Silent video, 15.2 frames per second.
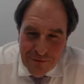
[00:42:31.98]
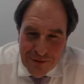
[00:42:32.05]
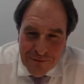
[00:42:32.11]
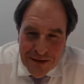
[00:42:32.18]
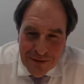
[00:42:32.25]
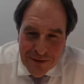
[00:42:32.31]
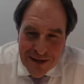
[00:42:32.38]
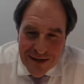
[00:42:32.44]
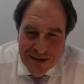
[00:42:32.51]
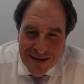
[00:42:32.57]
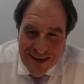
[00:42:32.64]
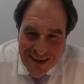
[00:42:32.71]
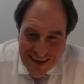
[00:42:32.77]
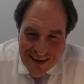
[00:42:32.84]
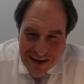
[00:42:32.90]
from some of these
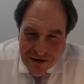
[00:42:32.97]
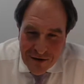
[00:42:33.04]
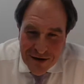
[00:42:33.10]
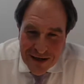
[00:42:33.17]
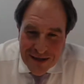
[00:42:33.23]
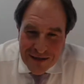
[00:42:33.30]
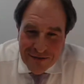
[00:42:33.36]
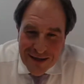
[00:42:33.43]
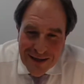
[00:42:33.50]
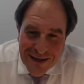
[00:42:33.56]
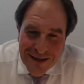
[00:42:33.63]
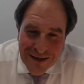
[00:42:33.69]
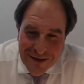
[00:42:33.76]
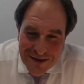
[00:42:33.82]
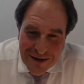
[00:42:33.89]
connectivity
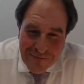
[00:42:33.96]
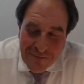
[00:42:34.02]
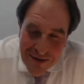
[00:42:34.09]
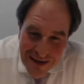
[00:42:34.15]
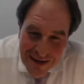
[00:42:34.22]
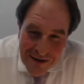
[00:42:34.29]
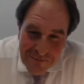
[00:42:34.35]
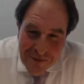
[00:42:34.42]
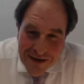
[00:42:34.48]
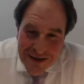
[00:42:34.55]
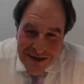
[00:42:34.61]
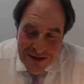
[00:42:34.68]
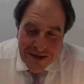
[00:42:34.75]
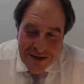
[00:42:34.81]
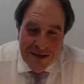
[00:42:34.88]
issues. But
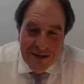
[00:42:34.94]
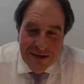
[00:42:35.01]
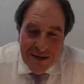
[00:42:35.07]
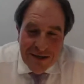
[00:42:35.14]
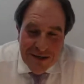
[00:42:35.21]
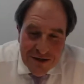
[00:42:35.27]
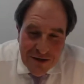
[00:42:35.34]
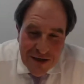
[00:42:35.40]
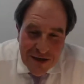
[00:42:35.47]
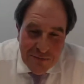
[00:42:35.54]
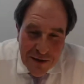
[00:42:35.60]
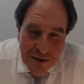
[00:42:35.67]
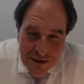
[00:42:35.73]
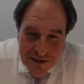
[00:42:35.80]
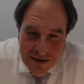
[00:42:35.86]
it's just, it strikes
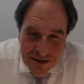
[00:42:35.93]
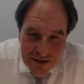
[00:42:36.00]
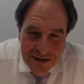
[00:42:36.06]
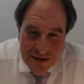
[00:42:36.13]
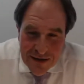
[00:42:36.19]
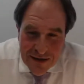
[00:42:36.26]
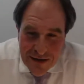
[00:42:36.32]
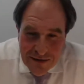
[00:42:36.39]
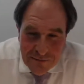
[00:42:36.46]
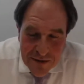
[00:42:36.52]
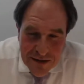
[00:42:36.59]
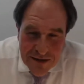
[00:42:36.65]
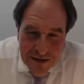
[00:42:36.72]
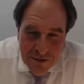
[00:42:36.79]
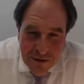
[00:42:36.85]
me that this is, uh, this
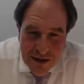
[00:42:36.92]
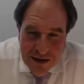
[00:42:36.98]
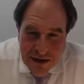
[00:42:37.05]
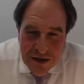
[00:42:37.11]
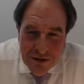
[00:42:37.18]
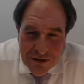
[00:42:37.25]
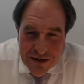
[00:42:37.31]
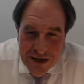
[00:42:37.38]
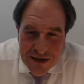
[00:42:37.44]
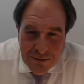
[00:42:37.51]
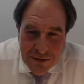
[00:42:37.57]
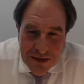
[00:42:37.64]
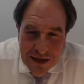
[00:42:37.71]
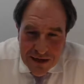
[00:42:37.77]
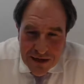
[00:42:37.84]
is quite an issue that has to be
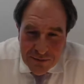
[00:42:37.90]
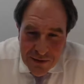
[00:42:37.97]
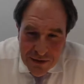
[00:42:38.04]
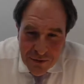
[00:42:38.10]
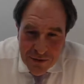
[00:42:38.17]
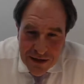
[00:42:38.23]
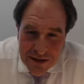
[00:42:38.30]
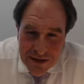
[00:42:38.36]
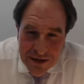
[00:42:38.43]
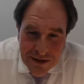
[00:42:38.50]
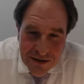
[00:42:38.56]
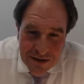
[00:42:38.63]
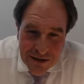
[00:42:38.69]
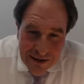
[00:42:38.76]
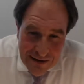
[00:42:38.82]
tackled by
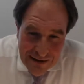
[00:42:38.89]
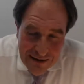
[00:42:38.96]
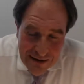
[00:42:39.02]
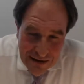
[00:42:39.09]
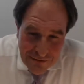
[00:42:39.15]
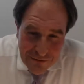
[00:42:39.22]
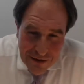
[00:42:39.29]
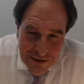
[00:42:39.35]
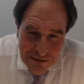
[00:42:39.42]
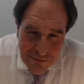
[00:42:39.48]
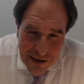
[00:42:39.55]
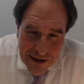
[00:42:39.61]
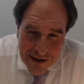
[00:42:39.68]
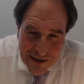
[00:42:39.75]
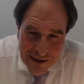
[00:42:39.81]
organizations if they're to
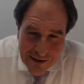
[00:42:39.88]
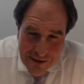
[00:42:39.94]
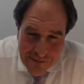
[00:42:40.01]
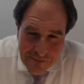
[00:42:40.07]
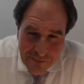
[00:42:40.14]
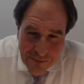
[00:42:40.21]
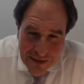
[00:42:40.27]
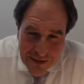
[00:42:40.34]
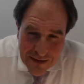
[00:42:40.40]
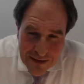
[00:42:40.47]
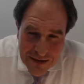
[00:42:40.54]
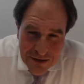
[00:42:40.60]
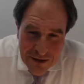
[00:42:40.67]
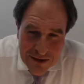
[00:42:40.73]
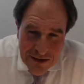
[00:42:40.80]
make um,
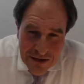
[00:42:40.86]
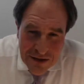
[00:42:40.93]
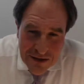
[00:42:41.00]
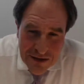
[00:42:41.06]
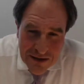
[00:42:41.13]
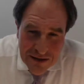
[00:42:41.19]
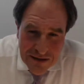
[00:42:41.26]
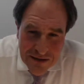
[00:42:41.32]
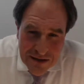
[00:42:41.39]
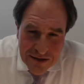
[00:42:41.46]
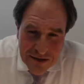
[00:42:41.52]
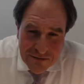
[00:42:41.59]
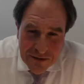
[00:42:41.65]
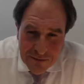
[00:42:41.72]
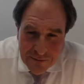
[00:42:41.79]
this transition
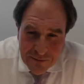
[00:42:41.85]
successful?